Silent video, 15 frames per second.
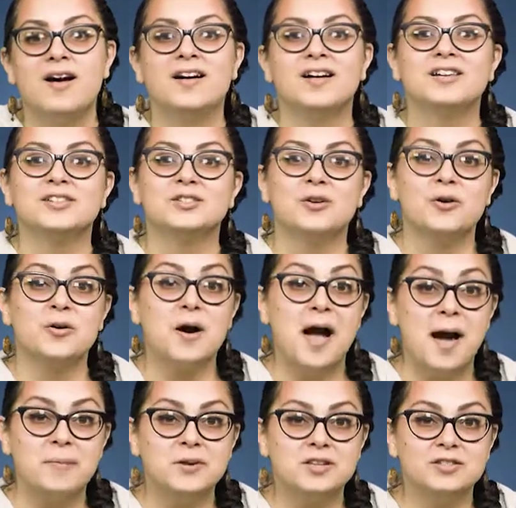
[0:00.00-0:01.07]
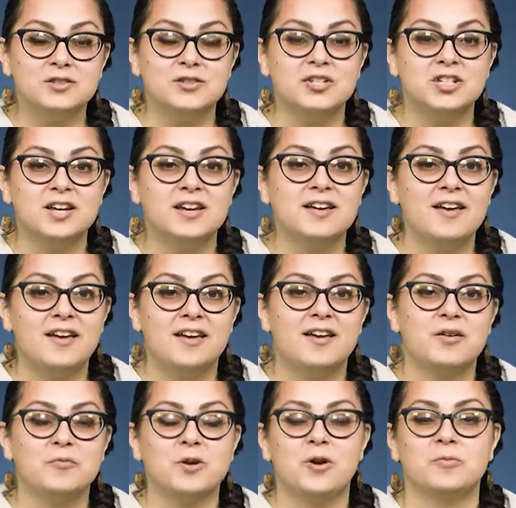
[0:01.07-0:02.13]
So happy searching, and
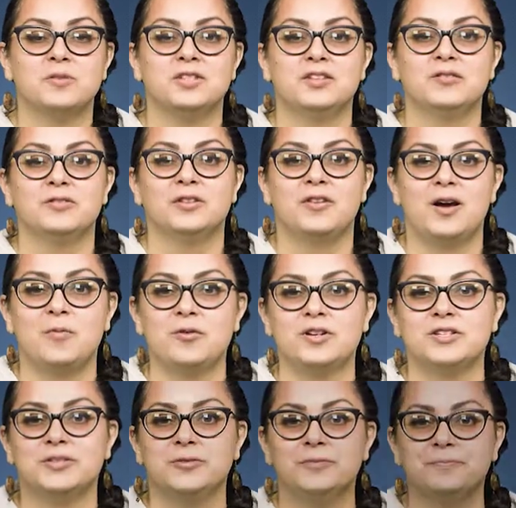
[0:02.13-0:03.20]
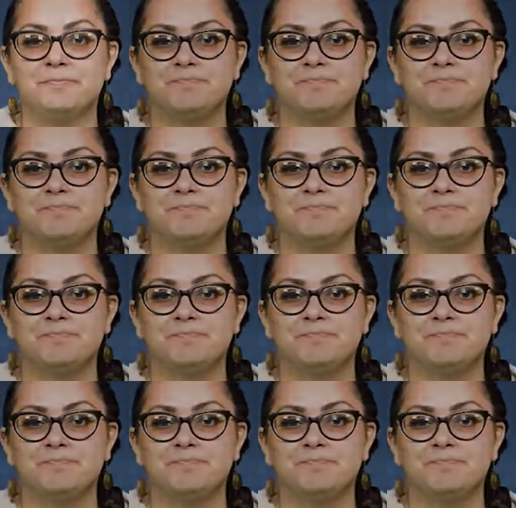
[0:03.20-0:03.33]
we hope to see you in the library soon.